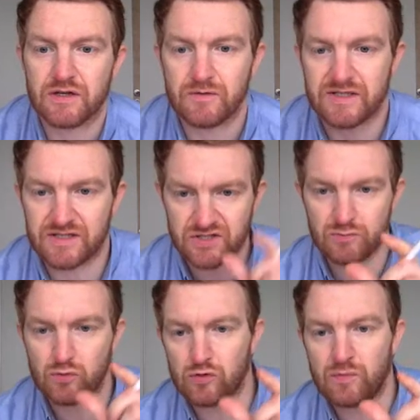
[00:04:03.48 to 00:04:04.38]
It's a
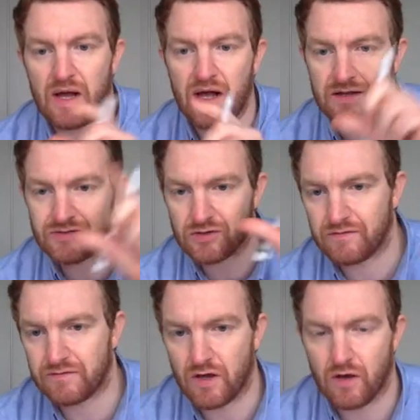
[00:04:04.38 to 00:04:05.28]
small part of
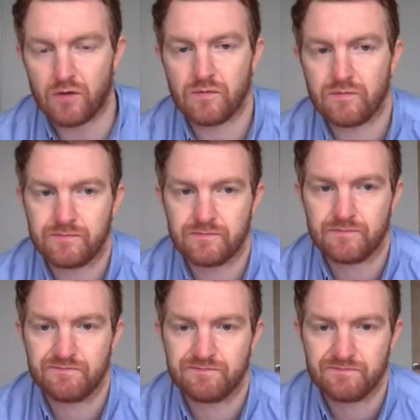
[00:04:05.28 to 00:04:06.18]
the whole.
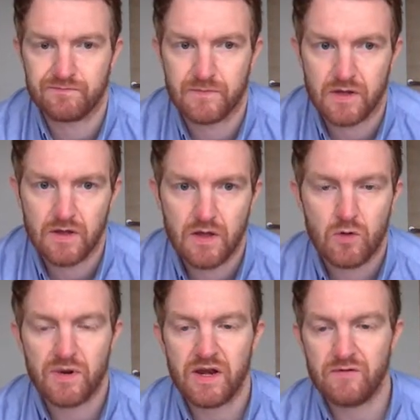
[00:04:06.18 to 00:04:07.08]

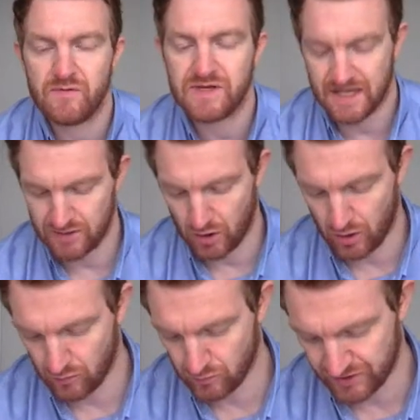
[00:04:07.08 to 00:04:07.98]
We know if we take the
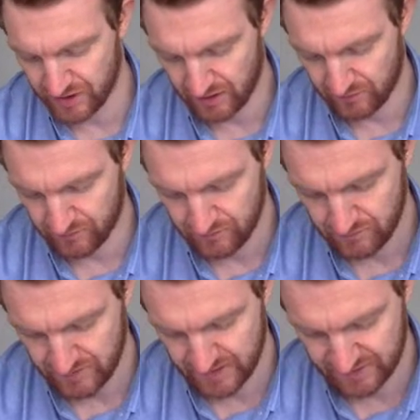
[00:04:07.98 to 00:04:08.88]
whole circle,
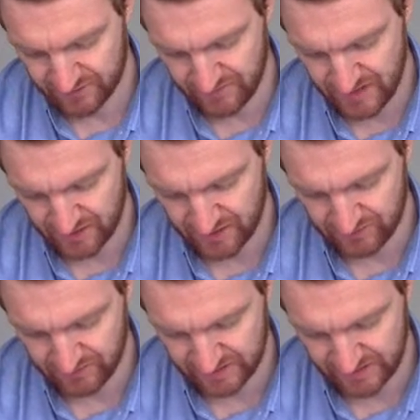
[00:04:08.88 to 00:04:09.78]
it's
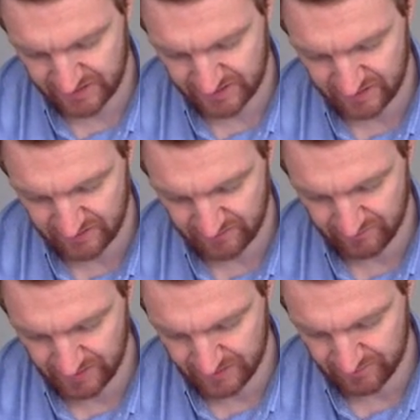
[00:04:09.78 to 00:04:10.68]
360
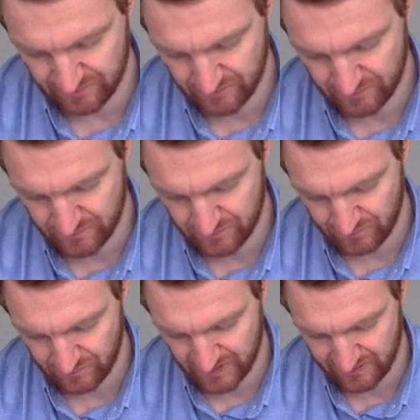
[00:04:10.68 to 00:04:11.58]
degrees all the
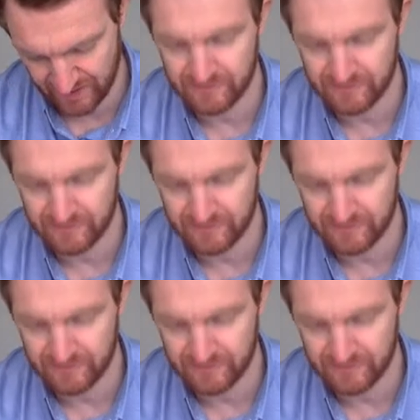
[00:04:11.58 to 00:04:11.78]
way around.